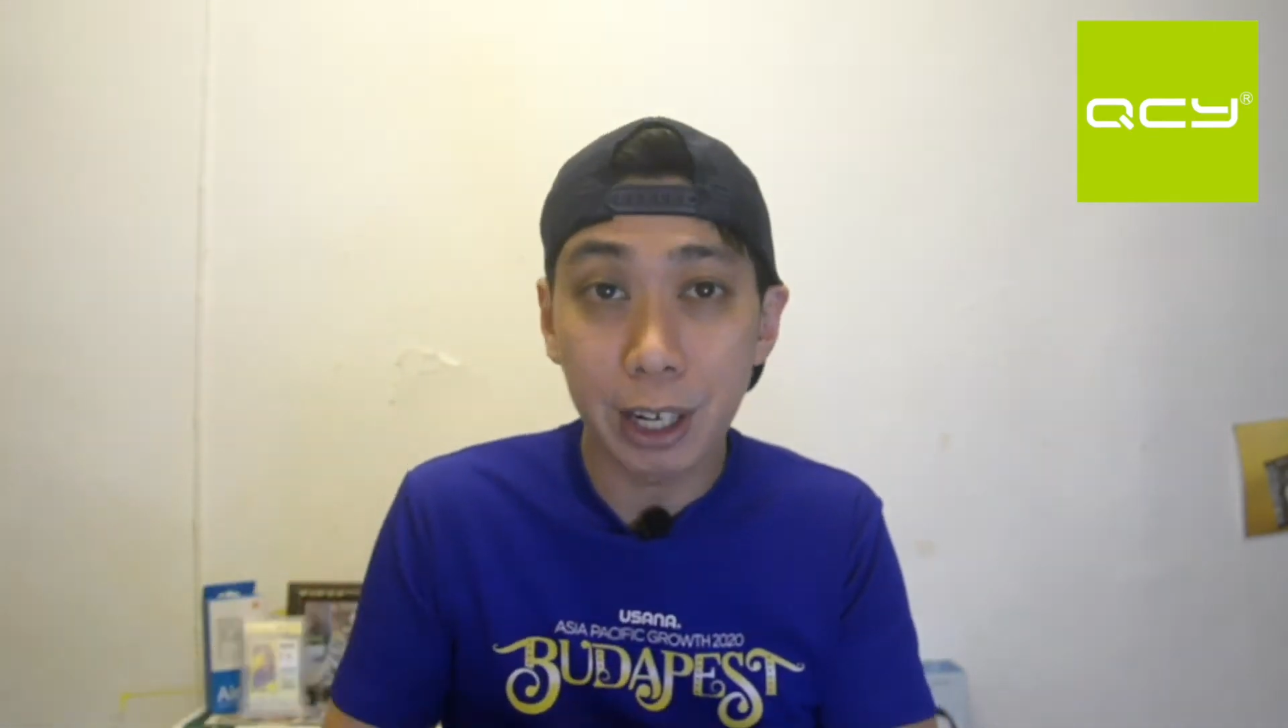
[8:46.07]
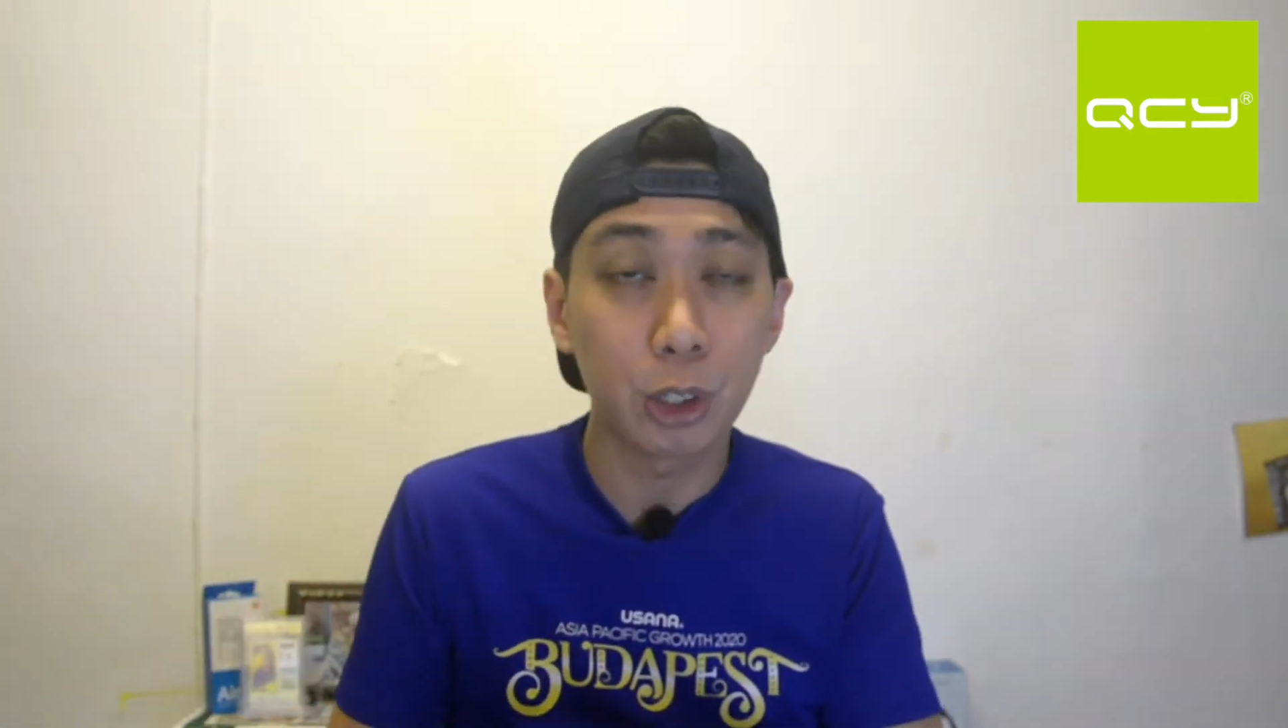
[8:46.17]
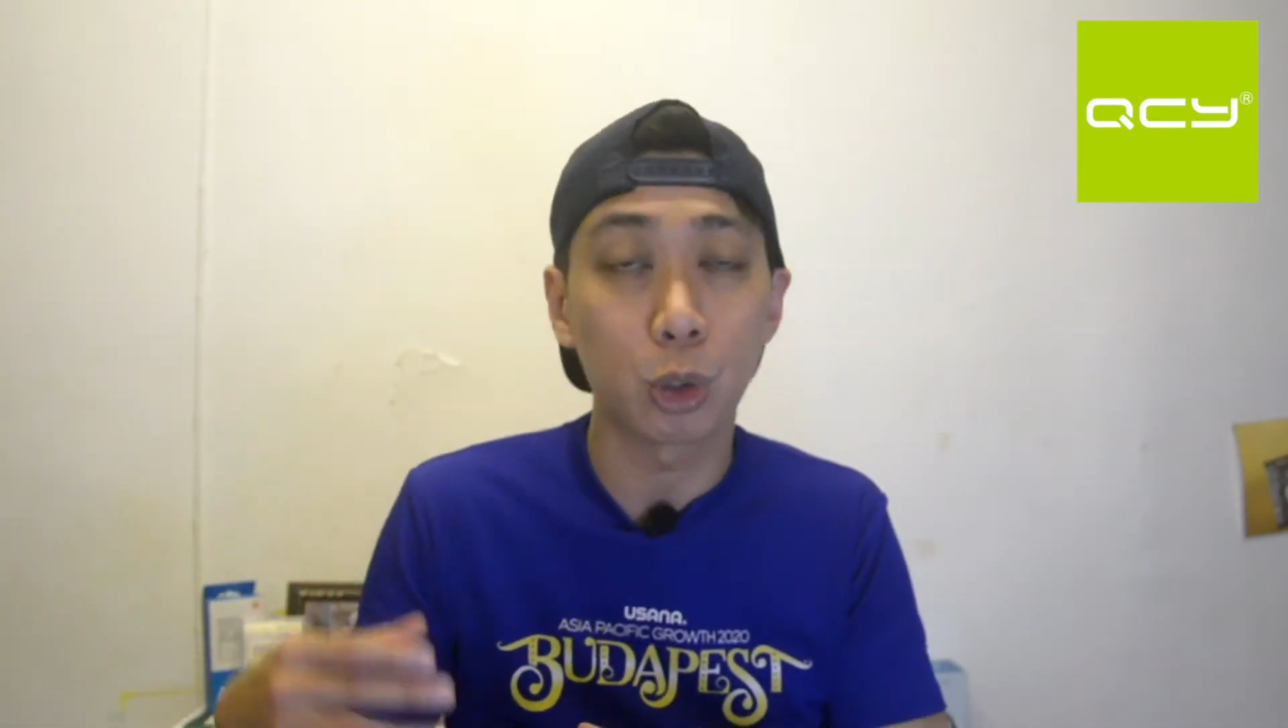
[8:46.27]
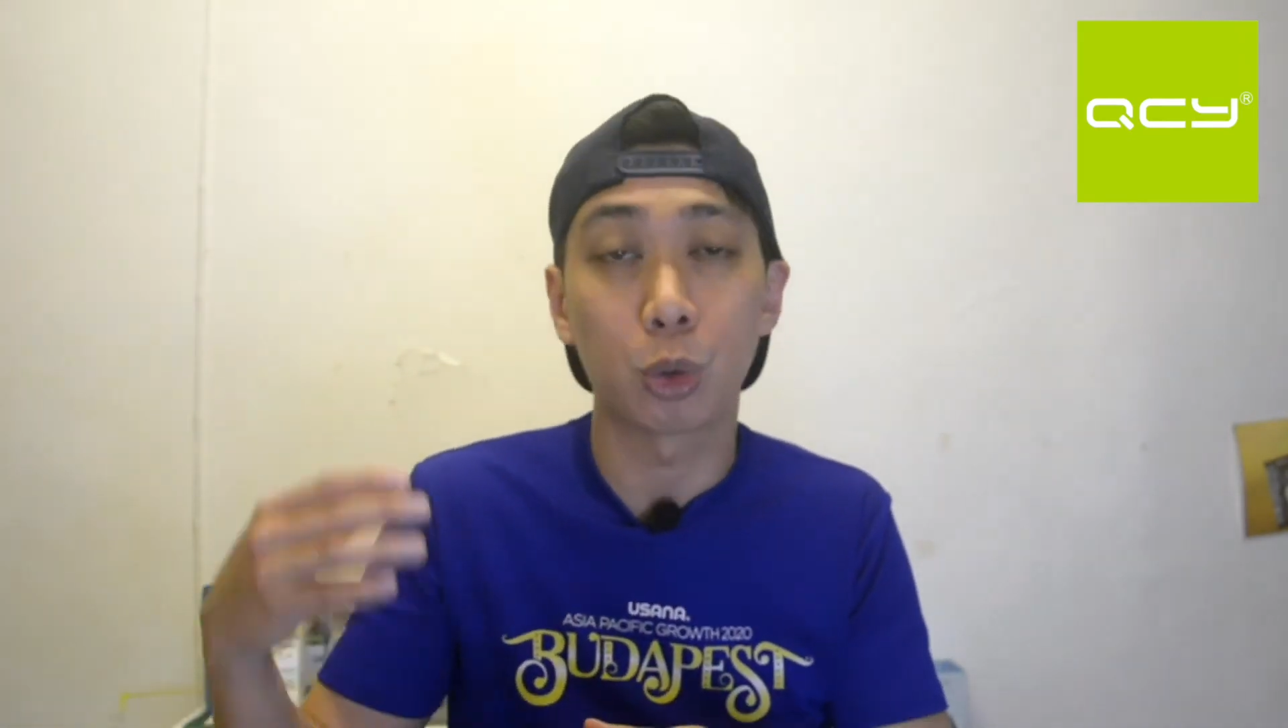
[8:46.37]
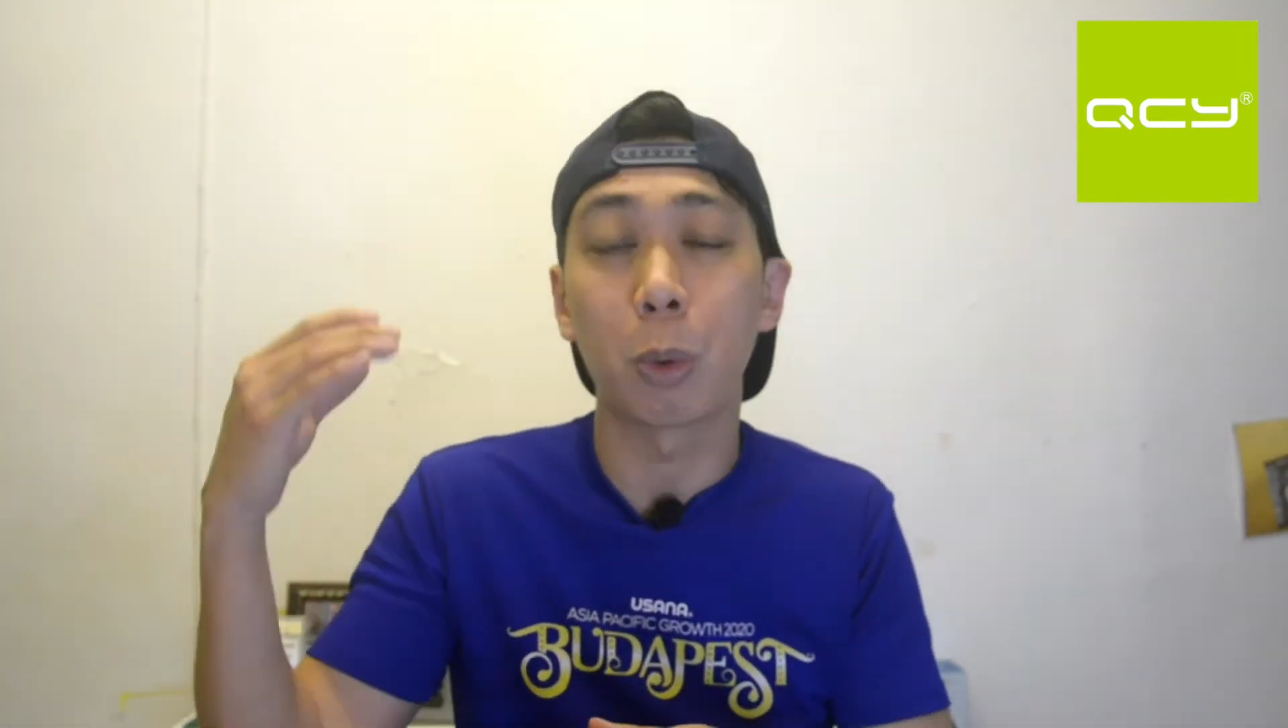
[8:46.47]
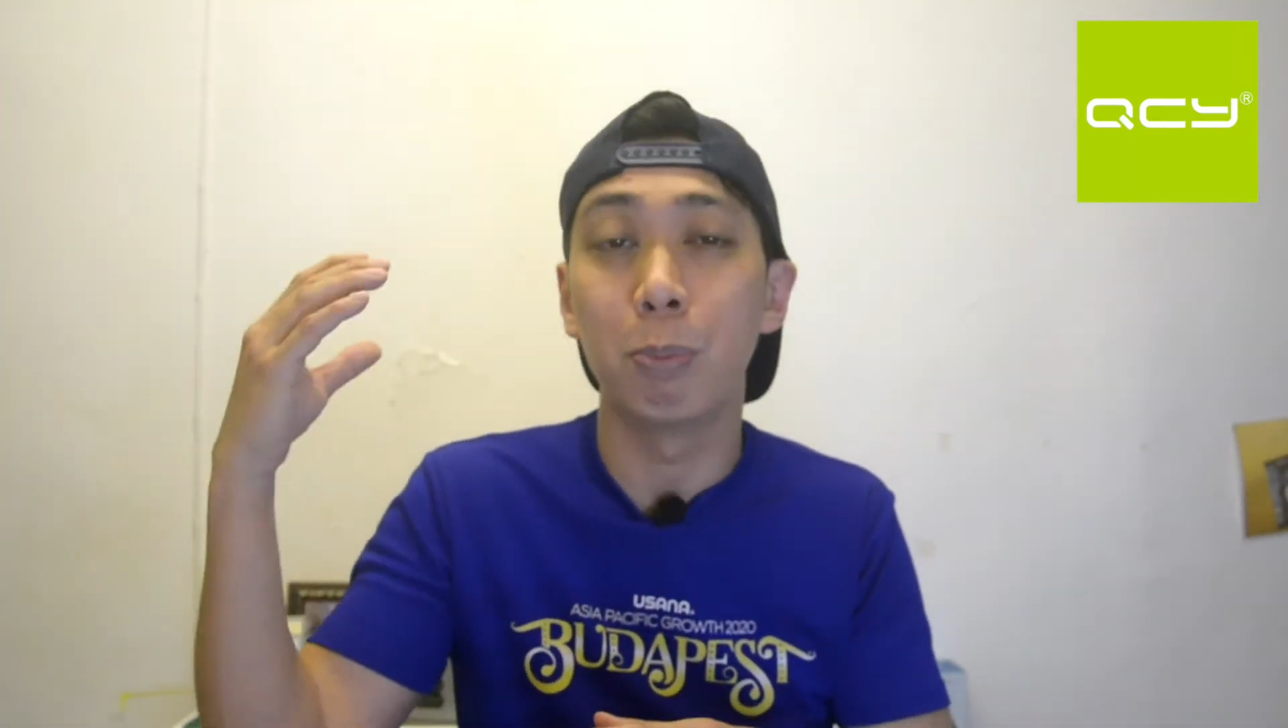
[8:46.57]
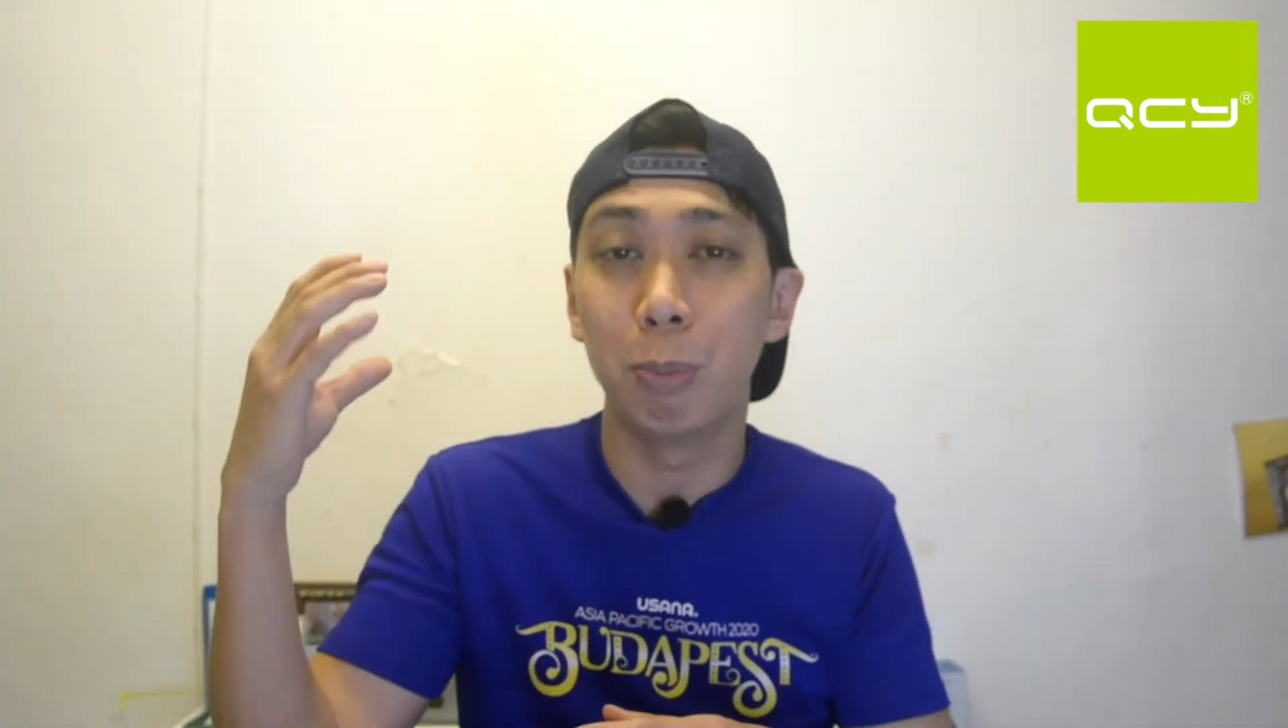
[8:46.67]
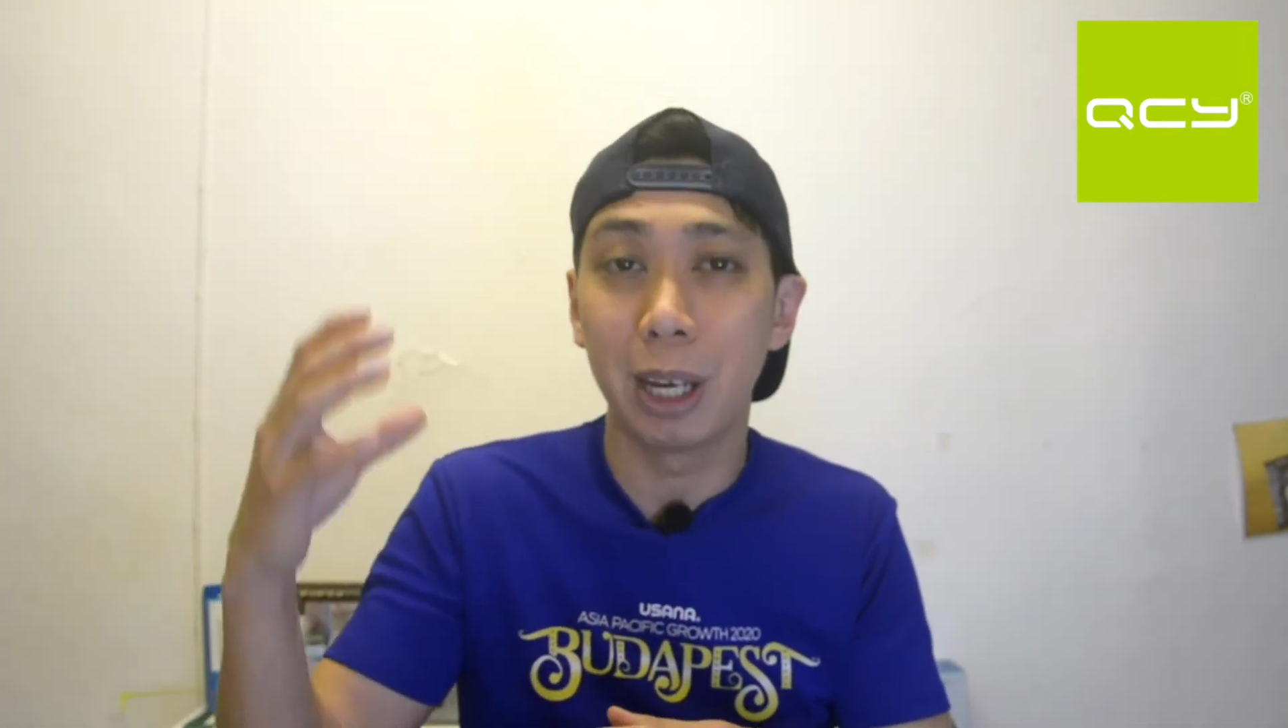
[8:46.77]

very strong